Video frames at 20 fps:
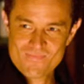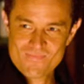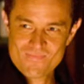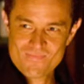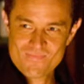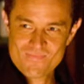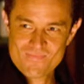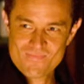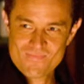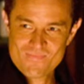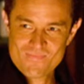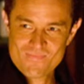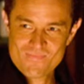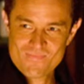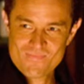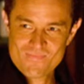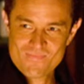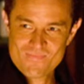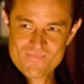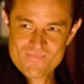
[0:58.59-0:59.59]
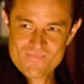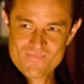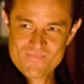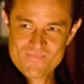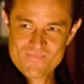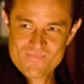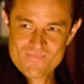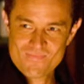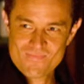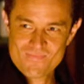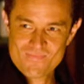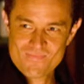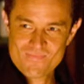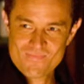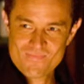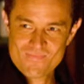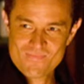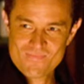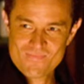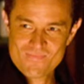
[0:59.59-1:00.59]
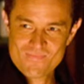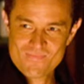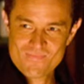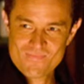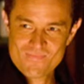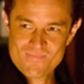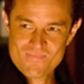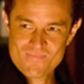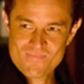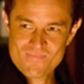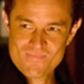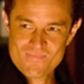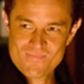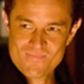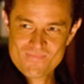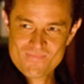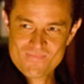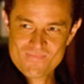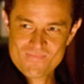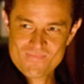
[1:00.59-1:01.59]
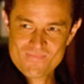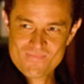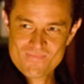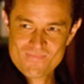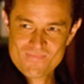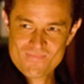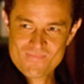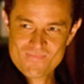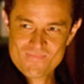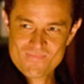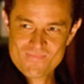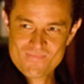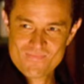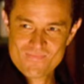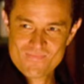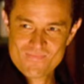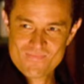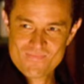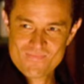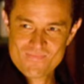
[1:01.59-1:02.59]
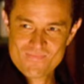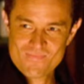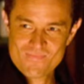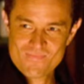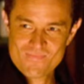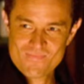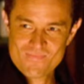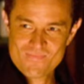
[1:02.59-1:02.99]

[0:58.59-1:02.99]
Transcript: (no lip movement)